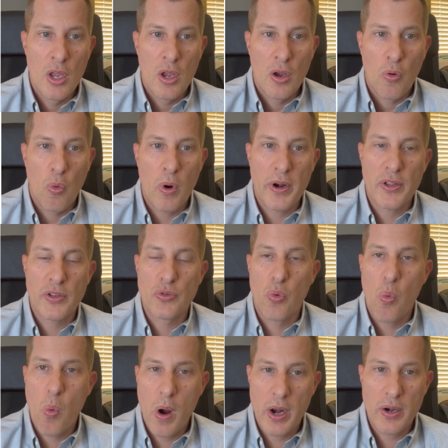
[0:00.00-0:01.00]
What is
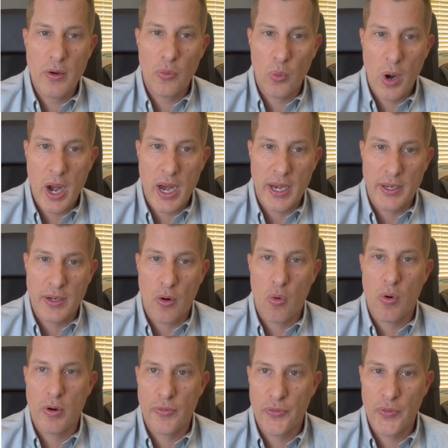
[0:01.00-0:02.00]
one right
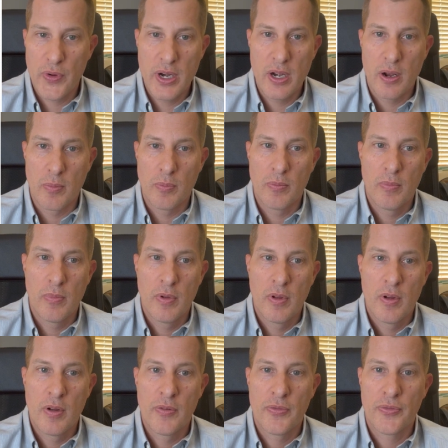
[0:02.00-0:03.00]
or freedom
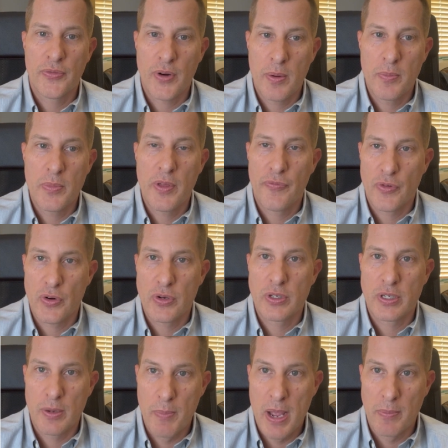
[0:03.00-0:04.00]
from the First
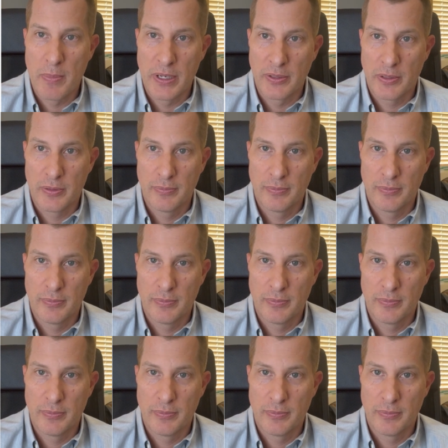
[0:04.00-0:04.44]
Amendment?